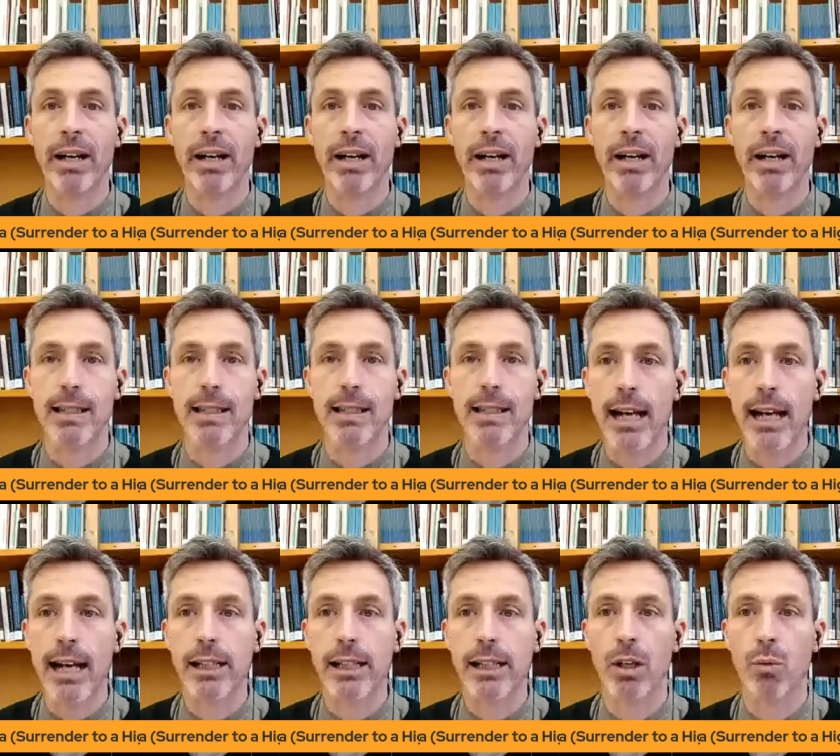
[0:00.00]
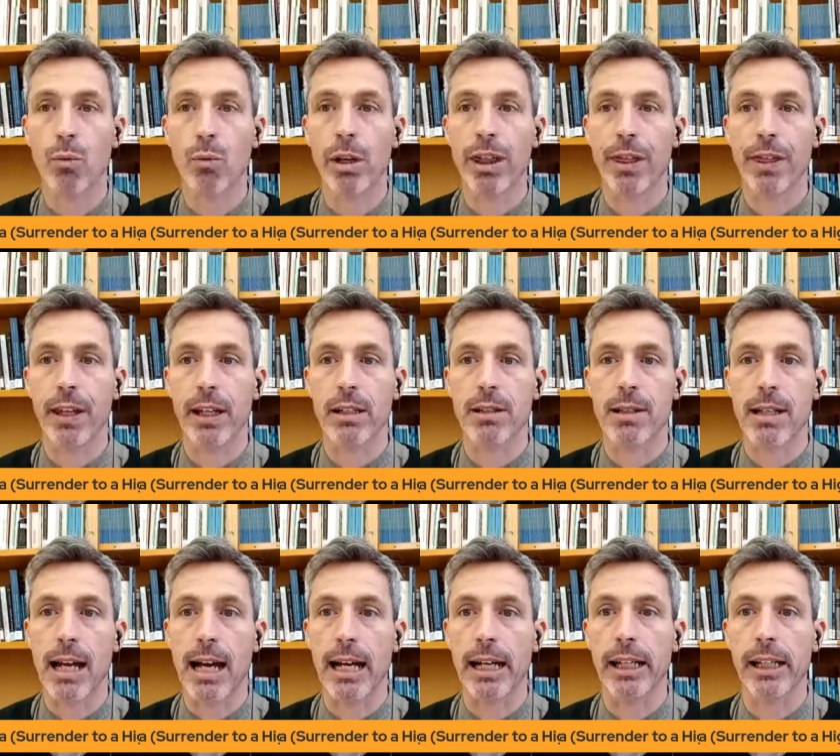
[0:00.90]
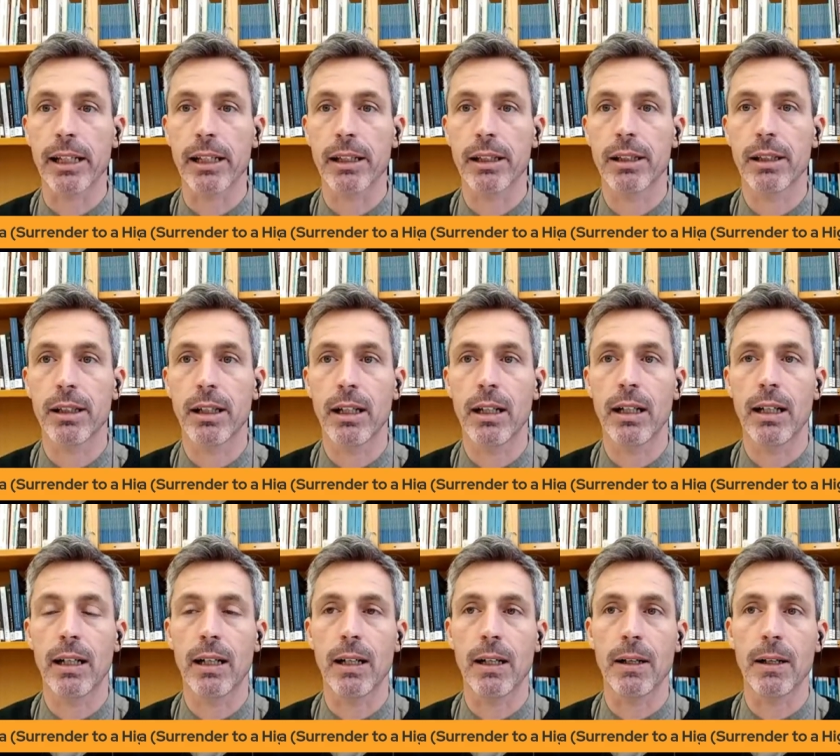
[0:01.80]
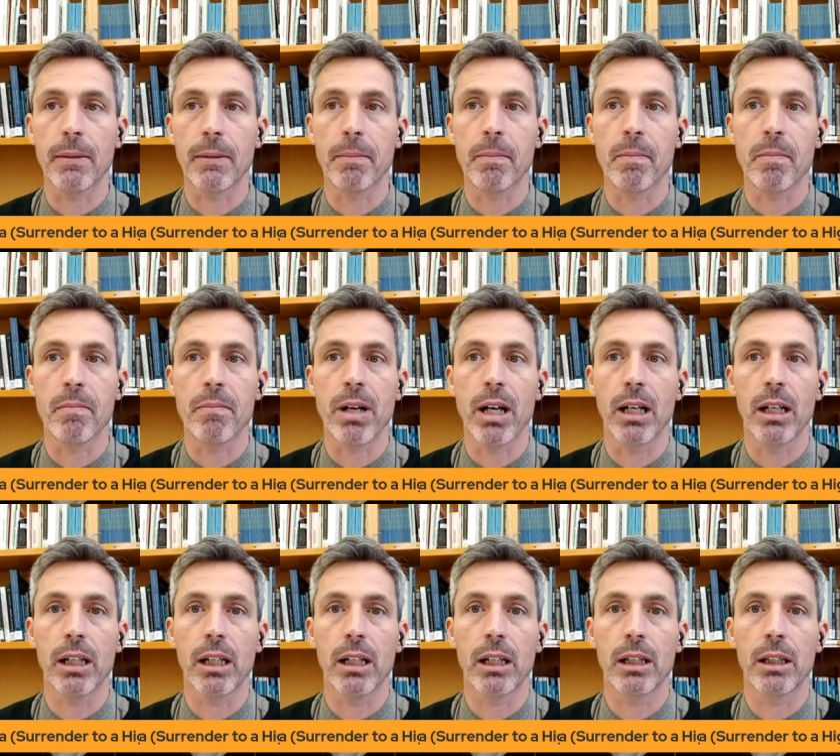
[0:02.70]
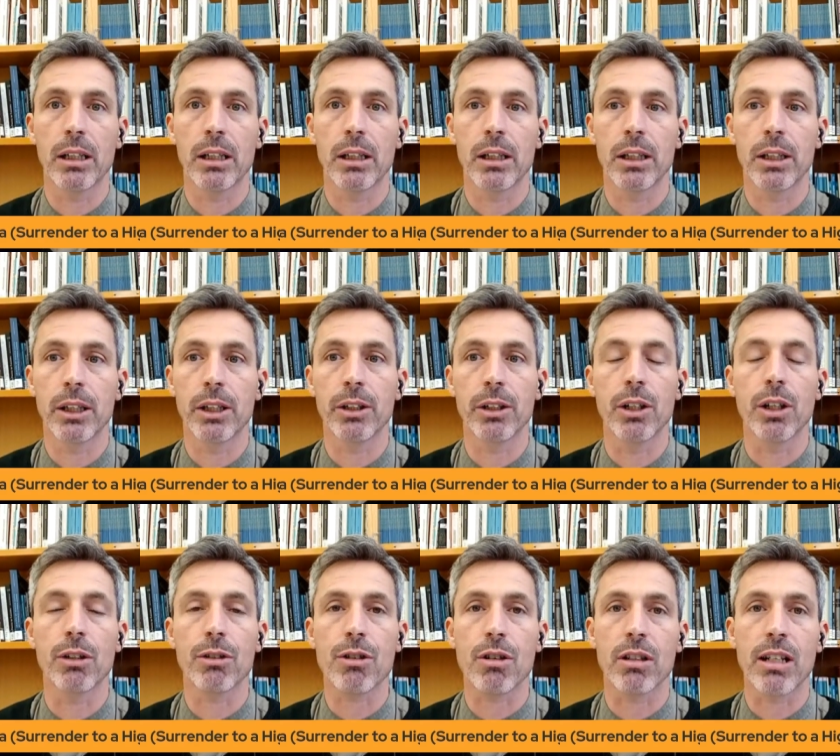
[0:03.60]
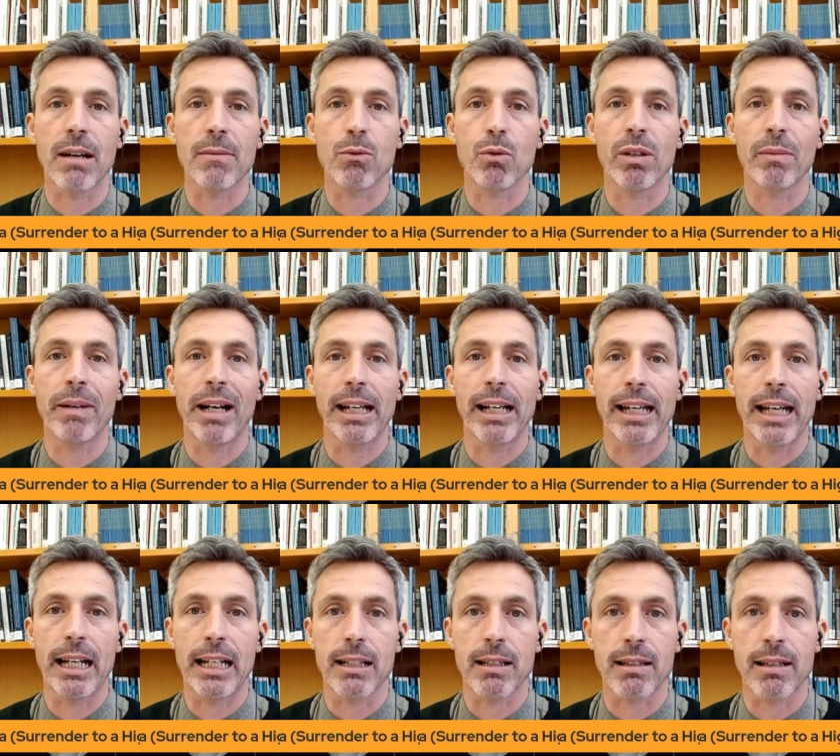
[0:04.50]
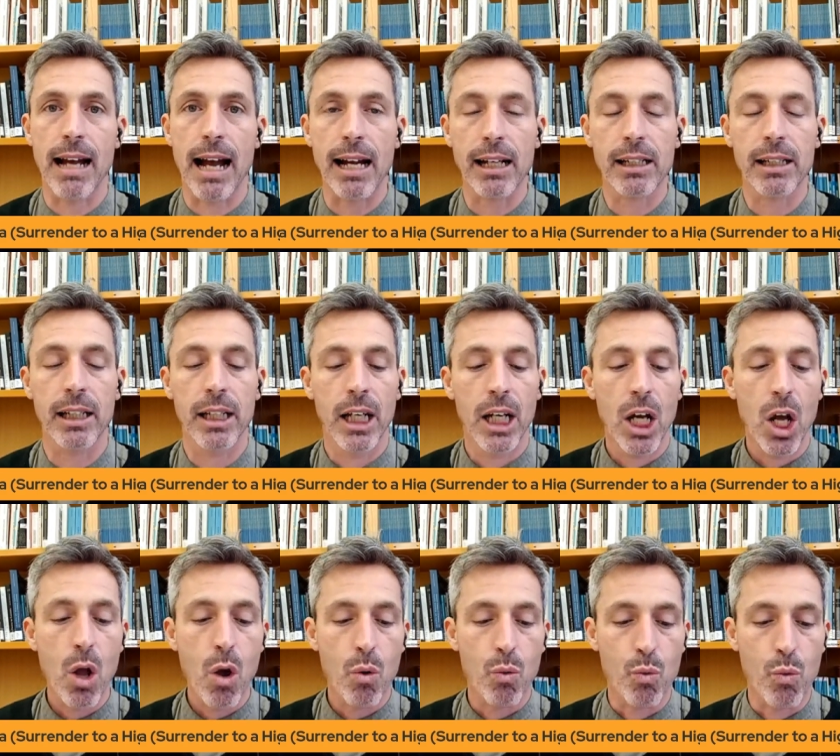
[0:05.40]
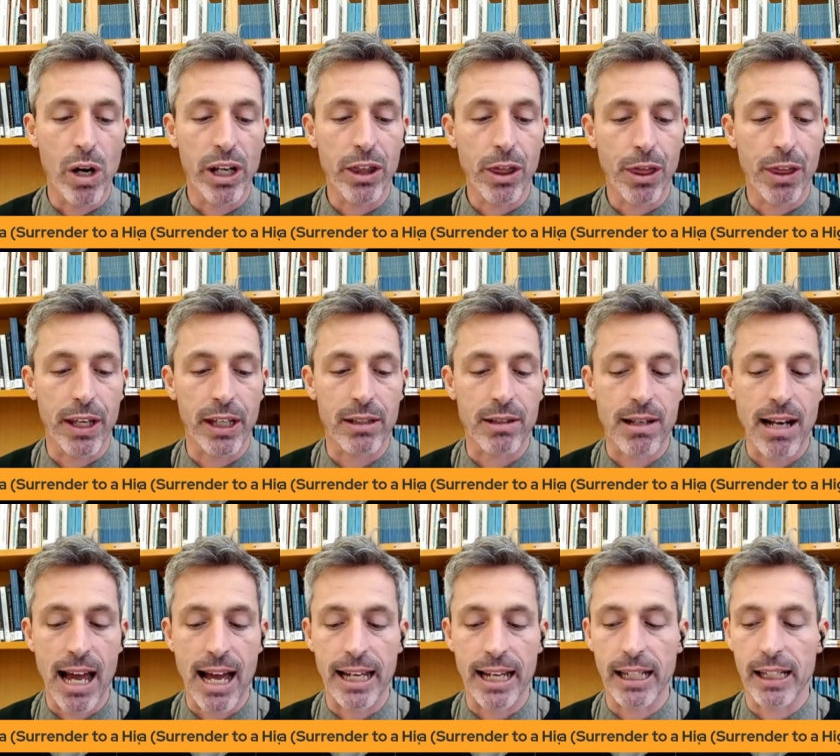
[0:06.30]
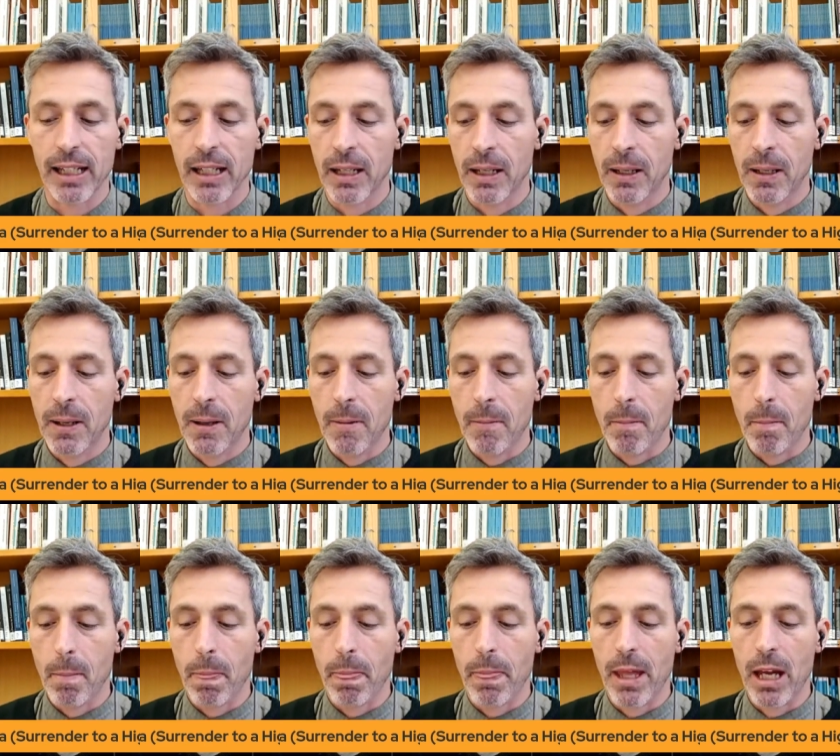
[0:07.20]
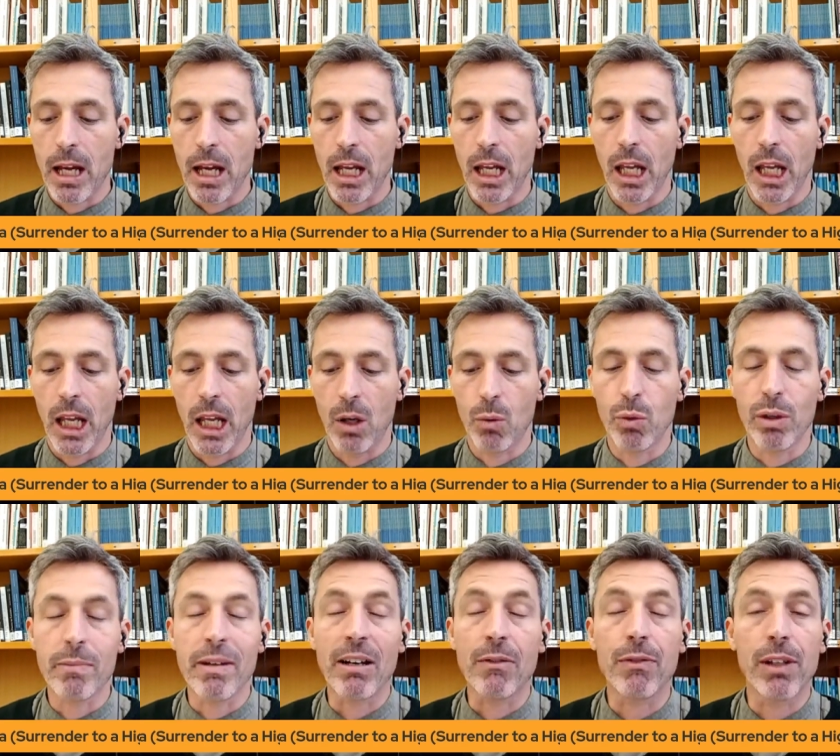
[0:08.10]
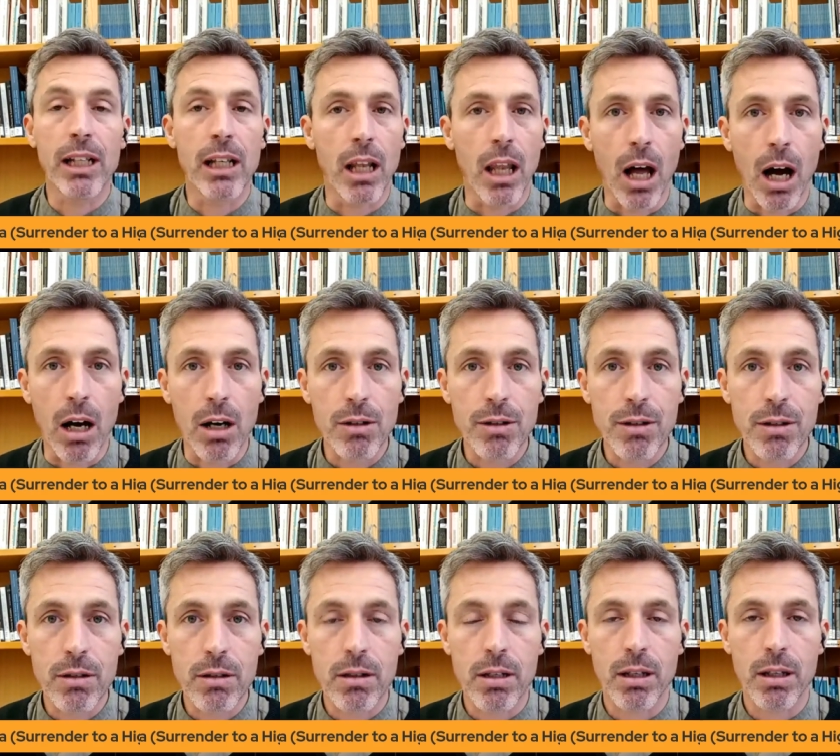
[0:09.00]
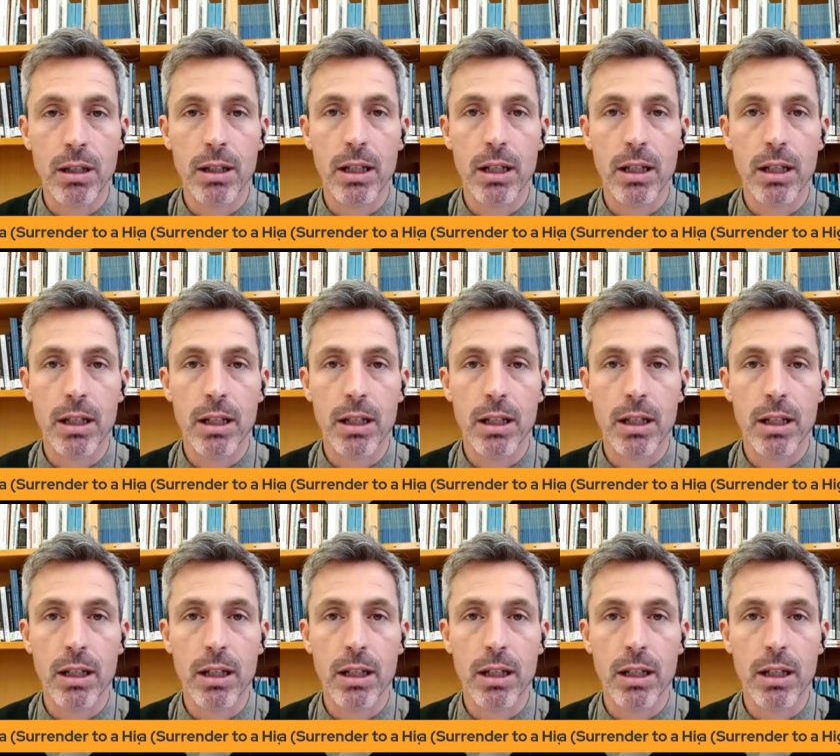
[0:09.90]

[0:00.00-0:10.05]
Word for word: stuck with things like, um, you know, sometimes we might get stuck with things like we might feel lost